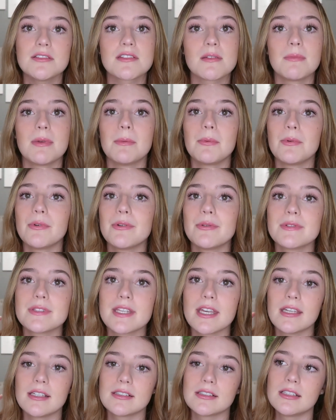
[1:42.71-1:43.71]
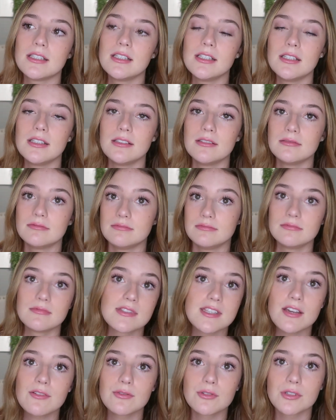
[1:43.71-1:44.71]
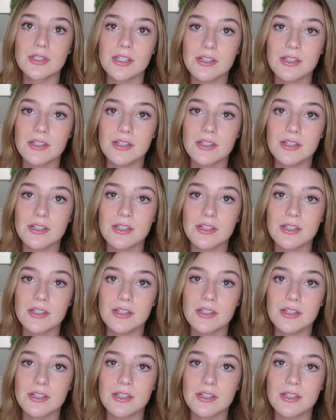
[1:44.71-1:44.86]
Some people, it will take several